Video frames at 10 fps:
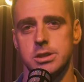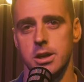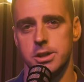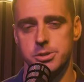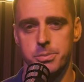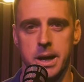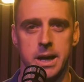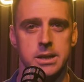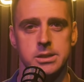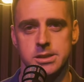like
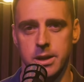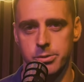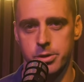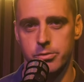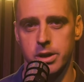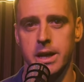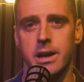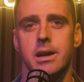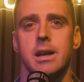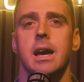Japan, South
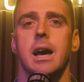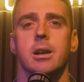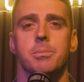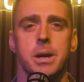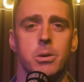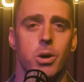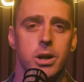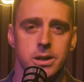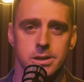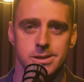Korea, and a big
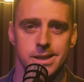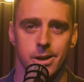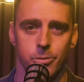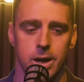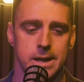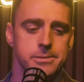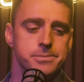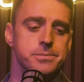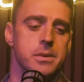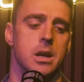one, Taiwan.
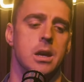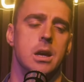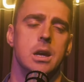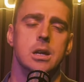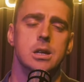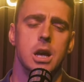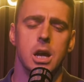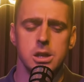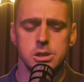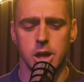
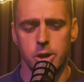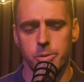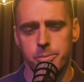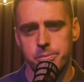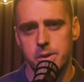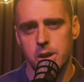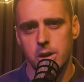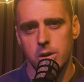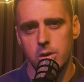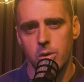So
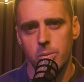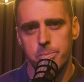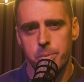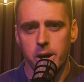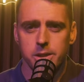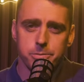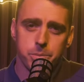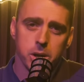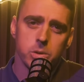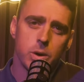by
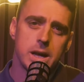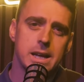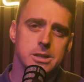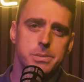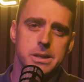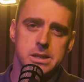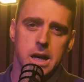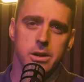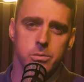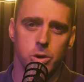the way that's been
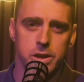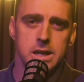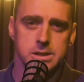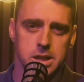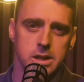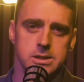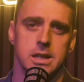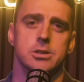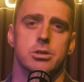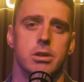done, what that has done is that
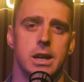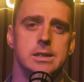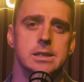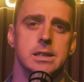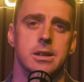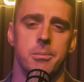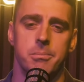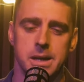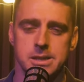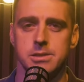has created a
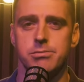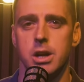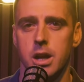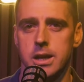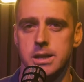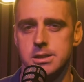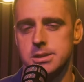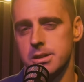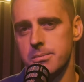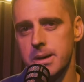massive
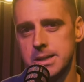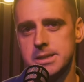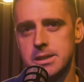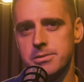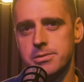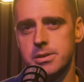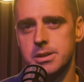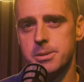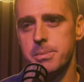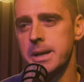reliance and a massive
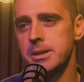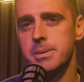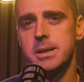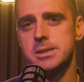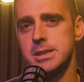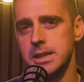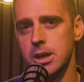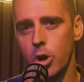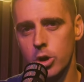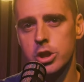
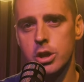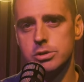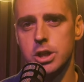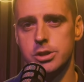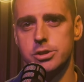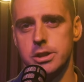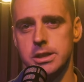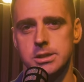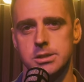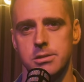dependability on those
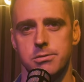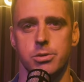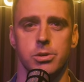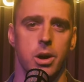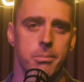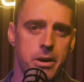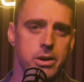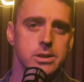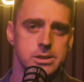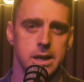countries for
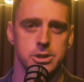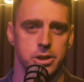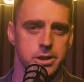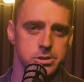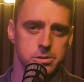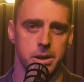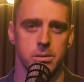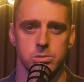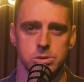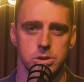American tech giants to be
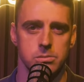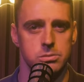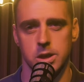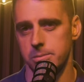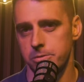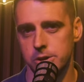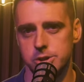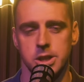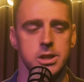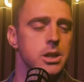able to keep
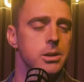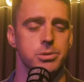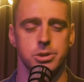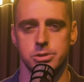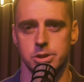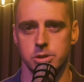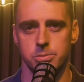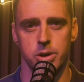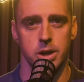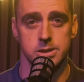functioning, keep producing new
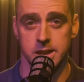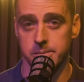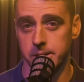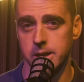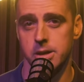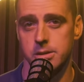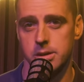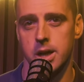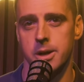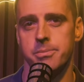products, namely
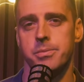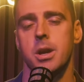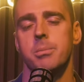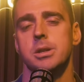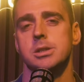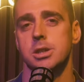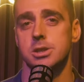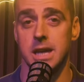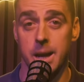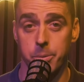companies such
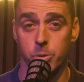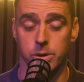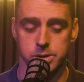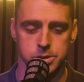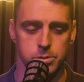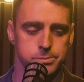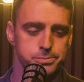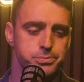as Apple and so on.